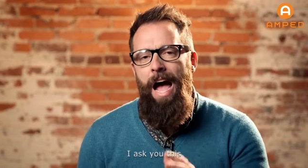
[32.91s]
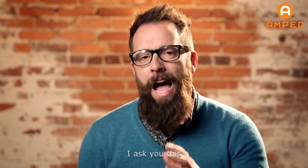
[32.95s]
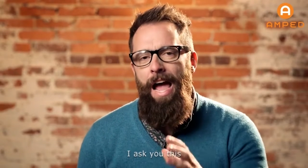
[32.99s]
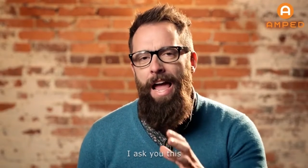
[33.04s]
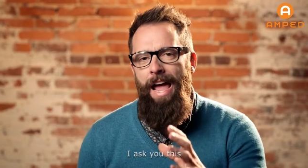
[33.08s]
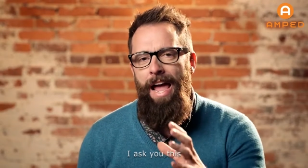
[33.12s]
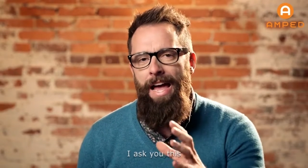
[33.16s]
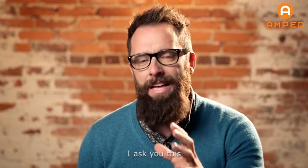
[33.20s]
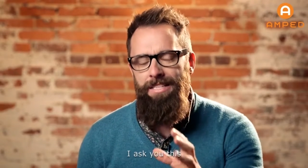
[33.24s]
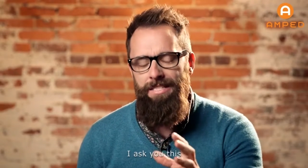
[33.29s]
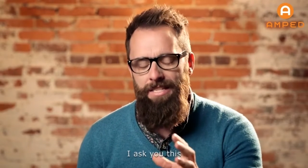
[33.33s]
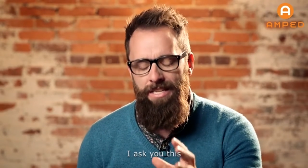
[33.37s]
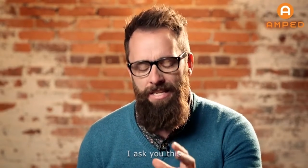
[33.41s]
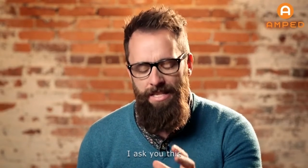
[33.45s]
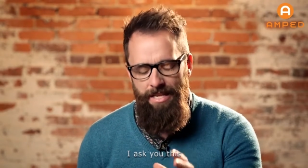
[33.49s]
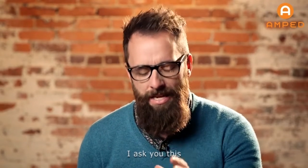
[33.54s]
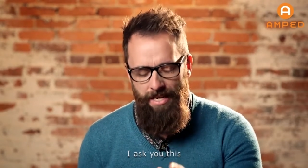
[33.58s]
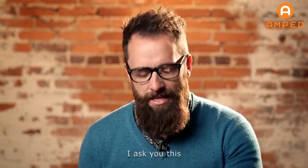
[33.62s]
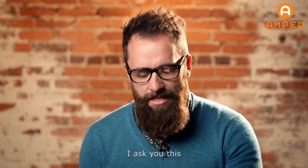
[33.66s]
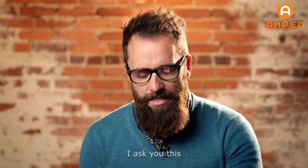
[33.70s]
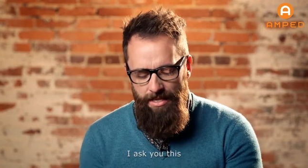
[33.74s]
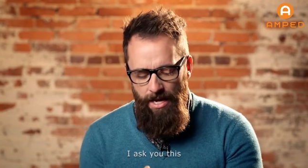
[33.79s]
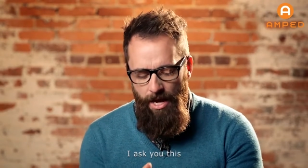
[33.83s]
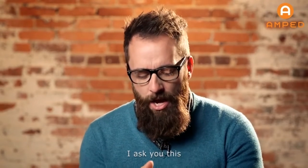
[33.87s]
I ask you
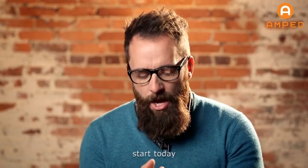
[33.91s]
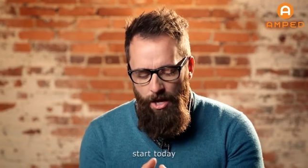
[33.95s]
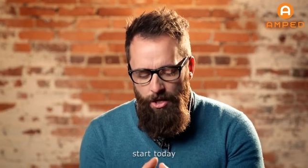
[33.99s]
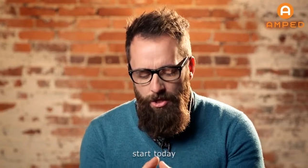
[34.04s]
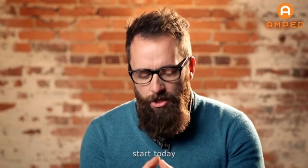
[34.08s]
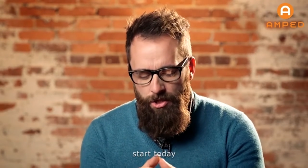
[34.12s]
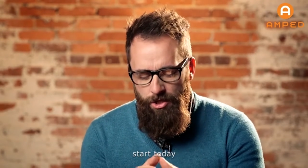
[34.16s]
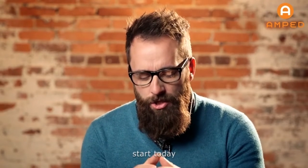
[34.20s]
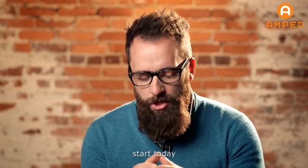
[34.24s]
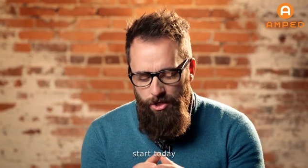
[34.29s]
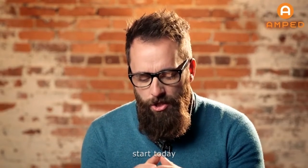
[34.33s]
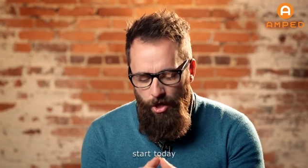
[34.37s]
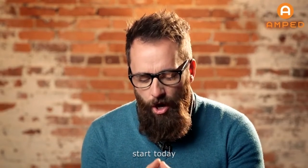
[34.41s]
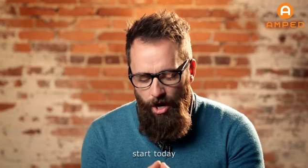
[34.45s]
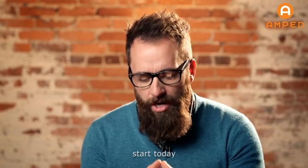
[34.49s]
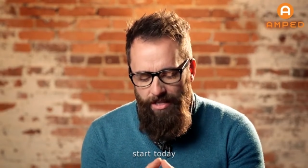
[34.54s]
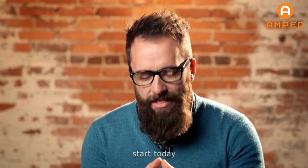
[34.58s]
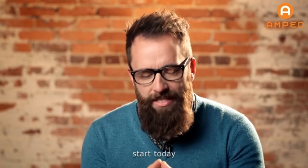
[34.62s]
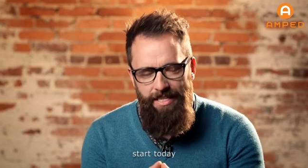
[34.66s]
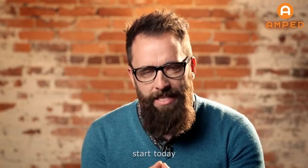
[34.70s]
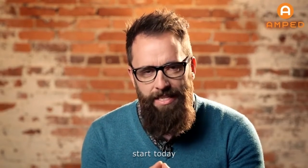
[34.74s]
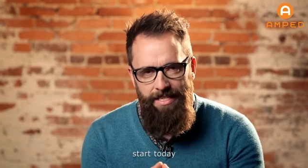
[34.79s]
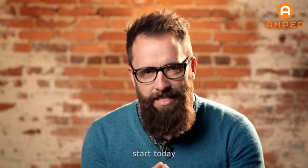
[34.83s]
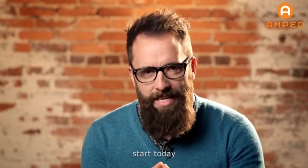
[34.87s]
this,
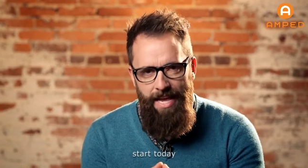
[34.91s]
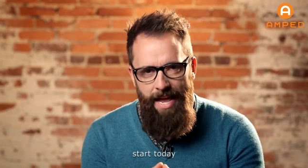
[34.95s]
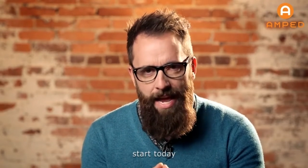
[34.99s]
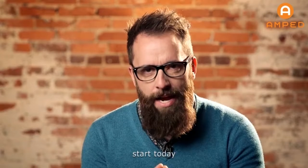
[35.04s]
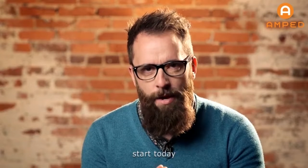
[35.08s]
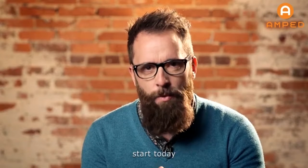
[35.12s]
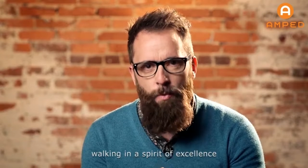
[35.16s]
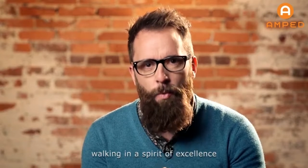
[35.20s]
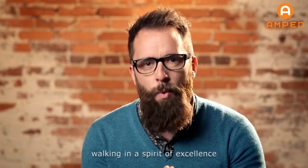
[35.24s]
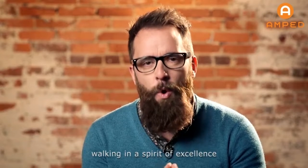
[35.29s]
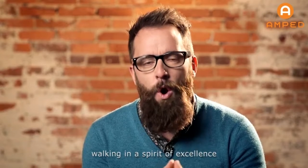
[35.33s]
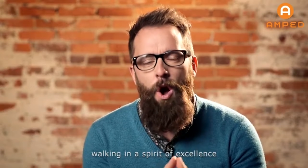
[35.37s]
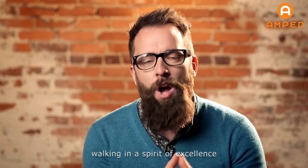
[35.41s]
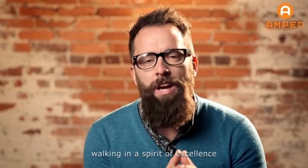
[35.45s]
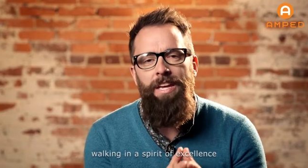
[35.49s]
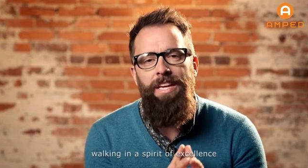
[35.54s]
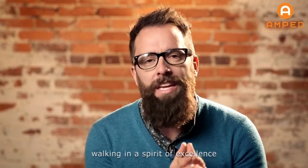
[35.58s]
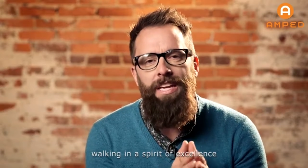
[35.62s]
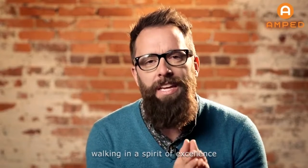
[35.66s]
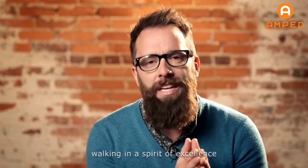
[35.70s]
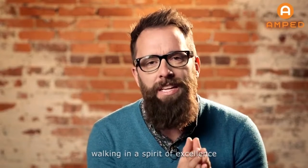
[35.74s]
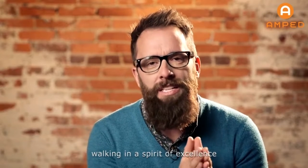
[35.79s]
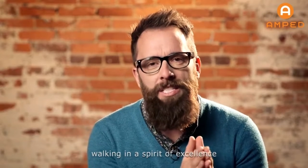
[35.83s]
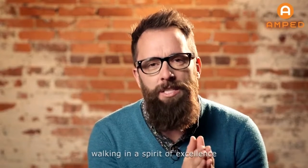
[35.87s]
start today
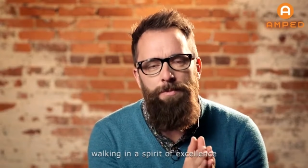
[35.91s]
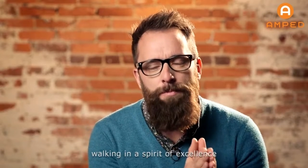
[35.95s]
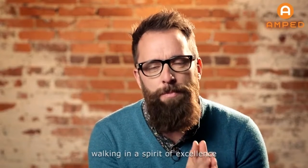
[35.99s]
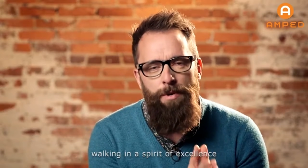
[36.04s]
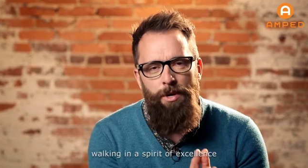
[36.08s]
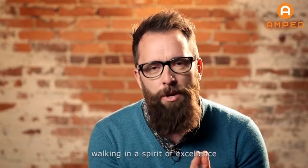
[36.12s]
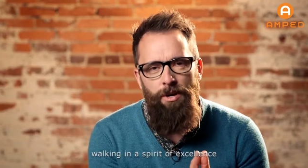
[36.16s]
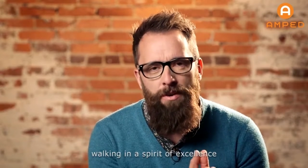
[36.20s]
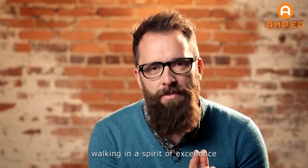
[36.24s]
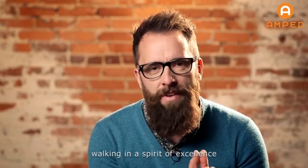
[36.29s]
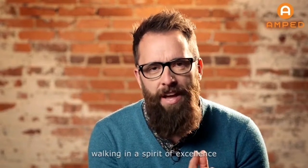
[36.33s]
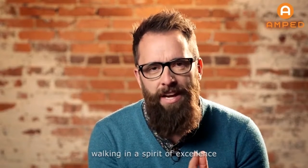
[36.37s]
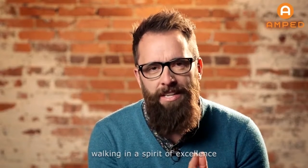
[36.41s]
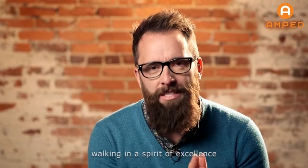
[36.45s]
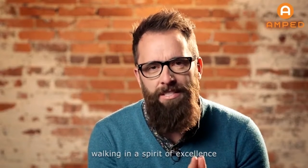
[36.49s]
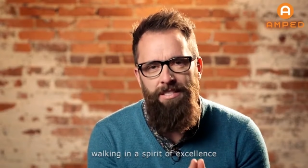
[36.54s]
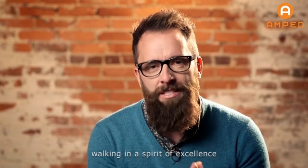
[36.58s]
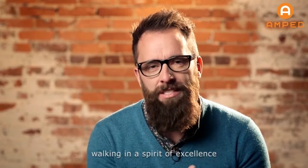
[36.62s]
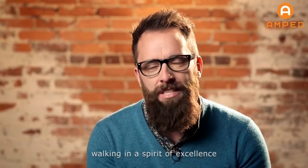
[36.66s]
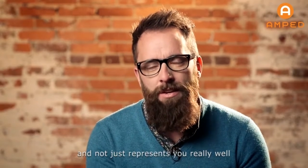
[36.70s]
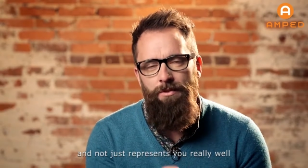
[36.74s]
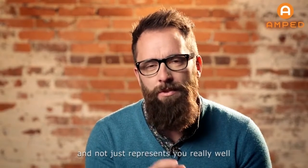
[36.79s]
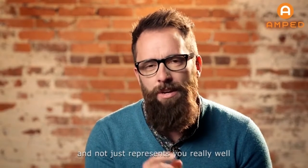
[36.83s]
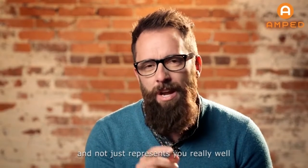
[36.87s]
walking in a spirit of
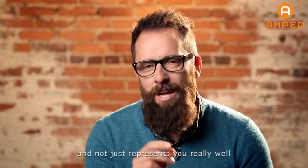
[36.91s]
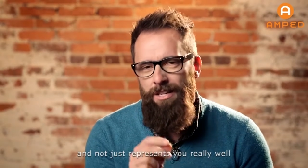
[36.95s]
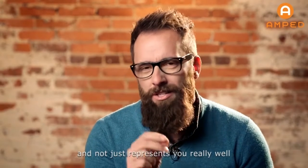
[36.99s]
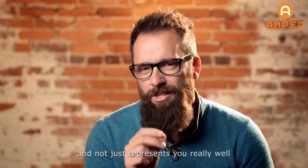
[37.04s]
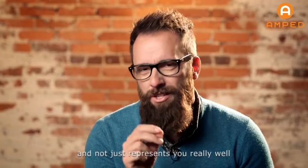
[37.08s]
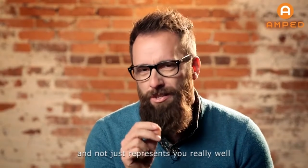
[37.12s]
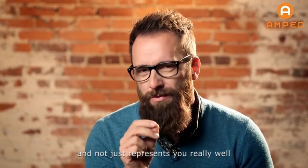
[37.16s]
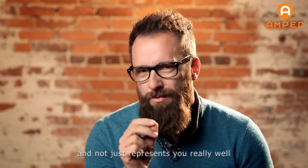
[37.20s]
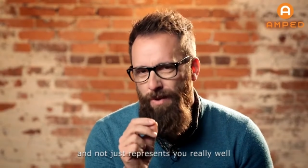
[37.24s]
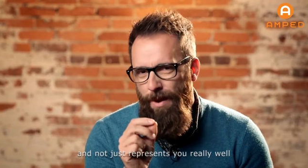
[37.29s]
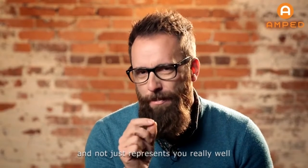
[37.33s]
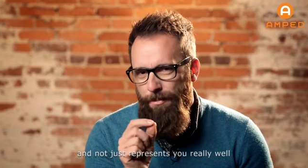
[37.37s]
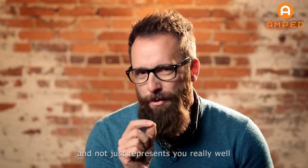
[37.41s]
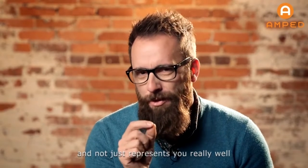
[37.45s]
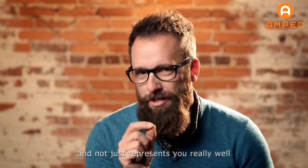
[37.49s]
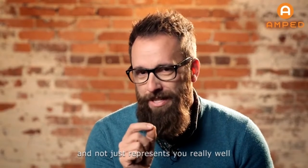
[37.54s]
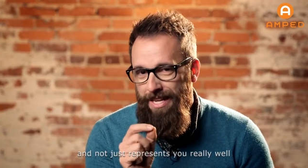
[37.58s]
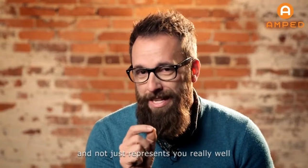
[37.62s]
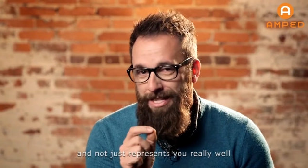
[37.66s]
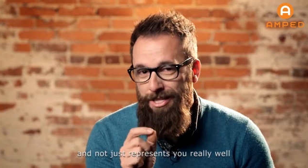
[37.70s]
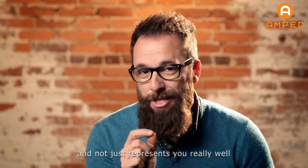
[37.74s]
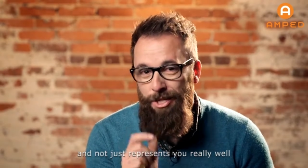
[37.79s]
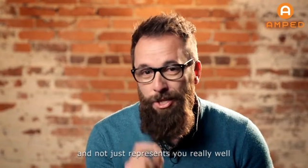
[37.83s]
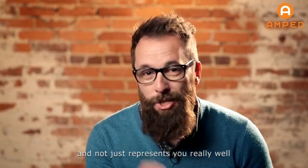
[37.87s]
excellence that not just
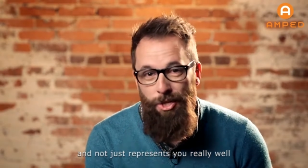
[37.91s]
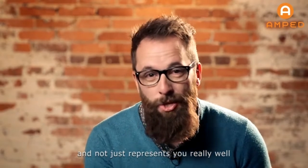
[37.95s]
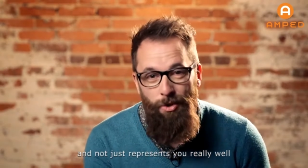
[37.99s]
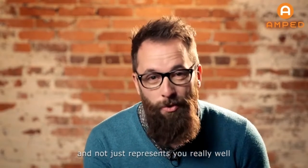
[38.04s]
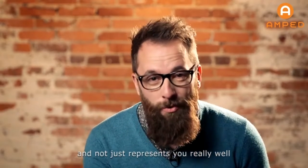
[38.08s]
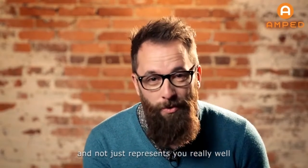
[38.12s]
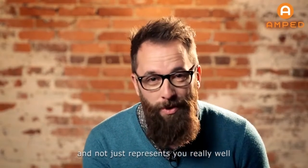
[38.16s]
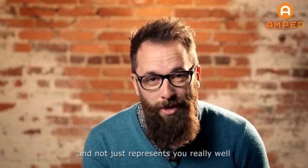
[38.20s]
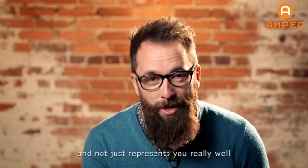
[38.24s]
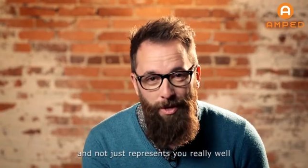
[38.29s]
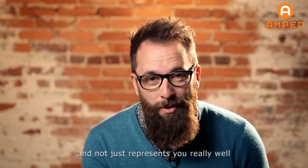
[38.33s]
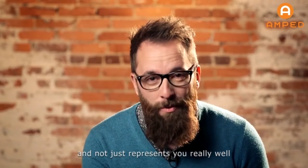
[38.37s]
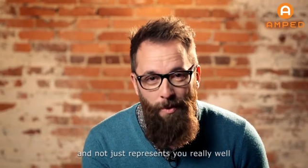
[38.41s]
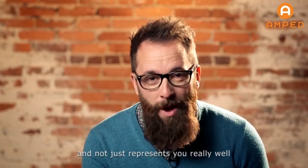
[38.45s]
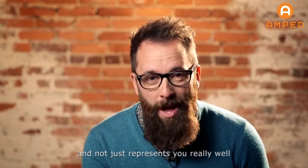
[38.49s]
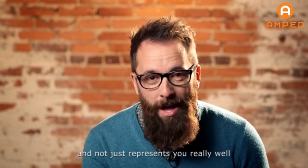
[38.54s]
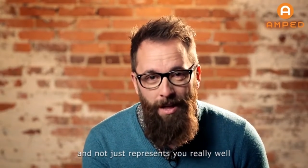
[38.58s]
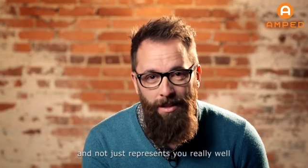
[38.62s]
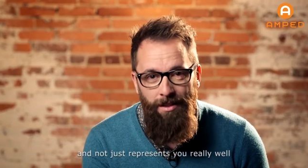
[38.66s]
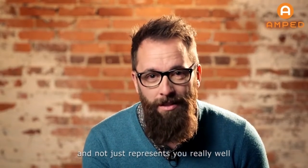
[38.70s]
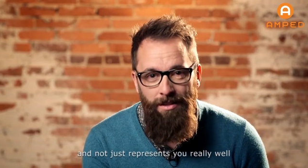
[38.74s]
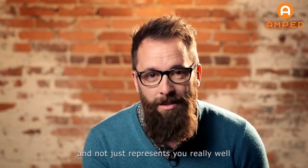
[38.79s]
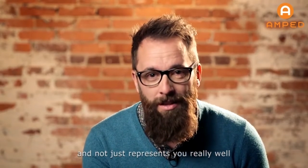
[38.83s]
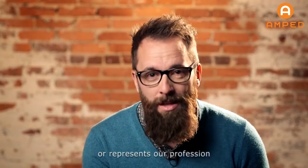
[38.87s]
represents you really
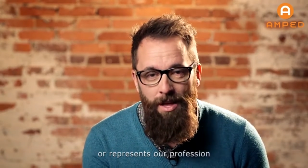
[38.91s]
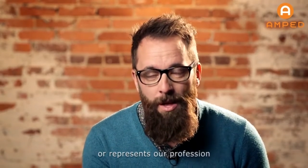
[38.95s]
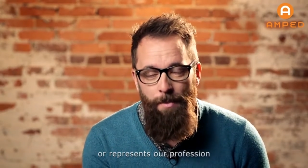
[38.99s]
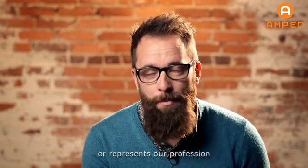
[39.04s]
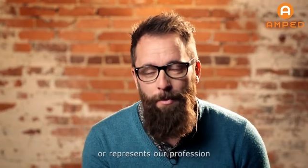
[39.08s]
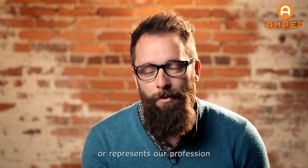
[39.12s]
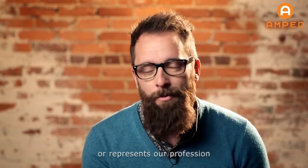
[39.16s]
well,